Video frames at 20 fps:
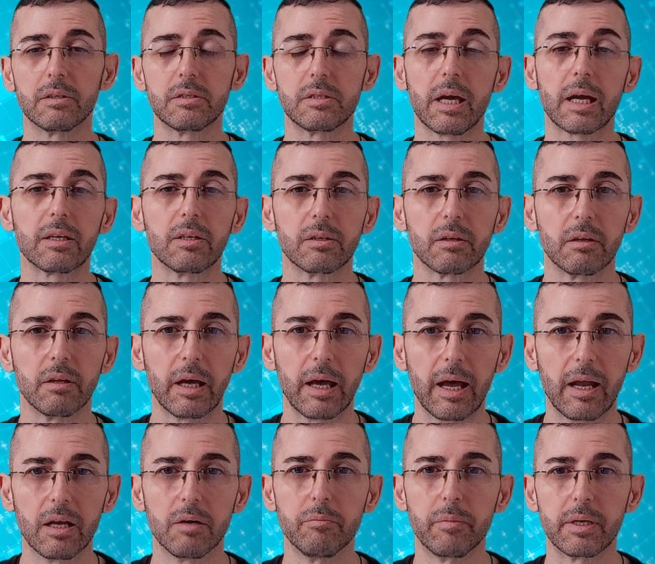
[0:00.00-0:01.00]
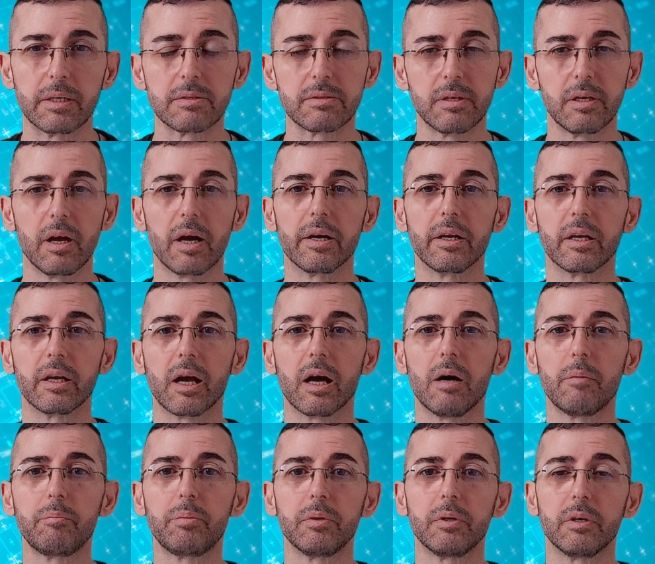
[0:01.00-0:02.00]
technical elements lining
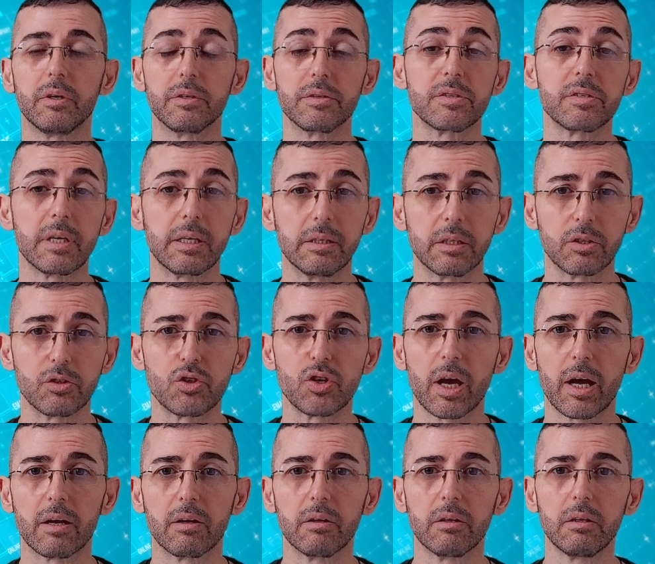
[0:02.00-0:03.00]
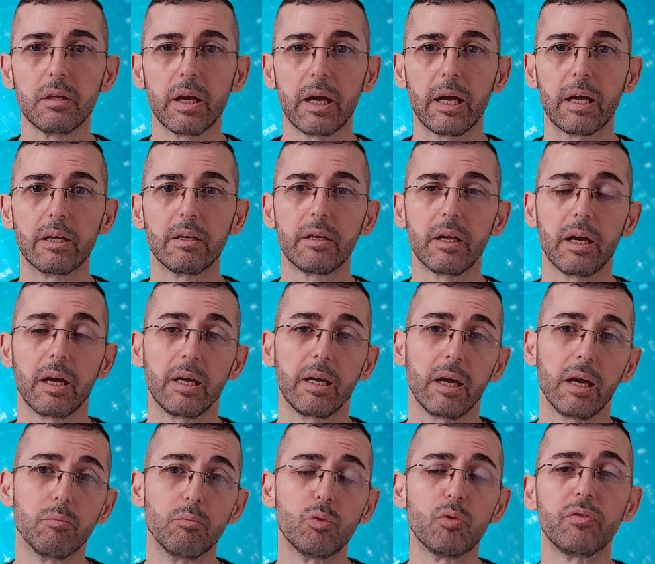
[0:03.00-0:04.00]
up, an ascending channel and
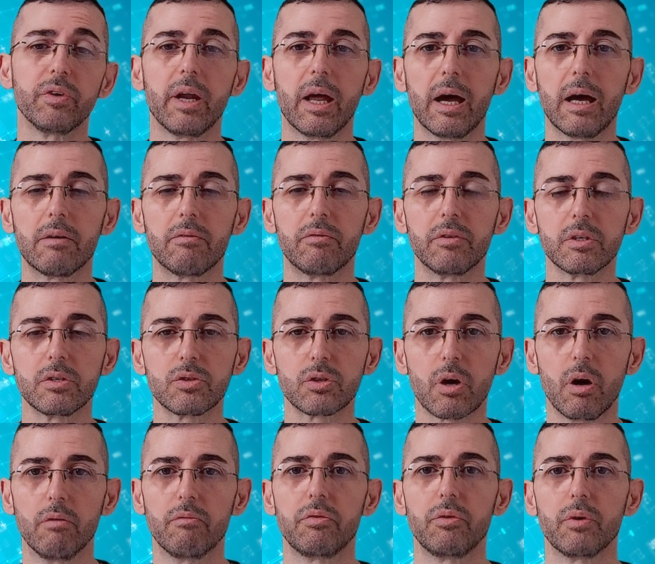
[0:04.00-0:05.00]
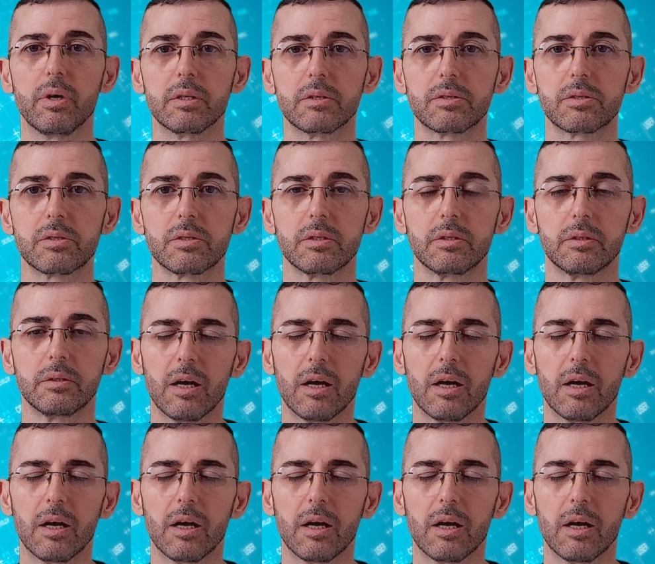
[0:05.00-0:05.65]
a moving average confluence.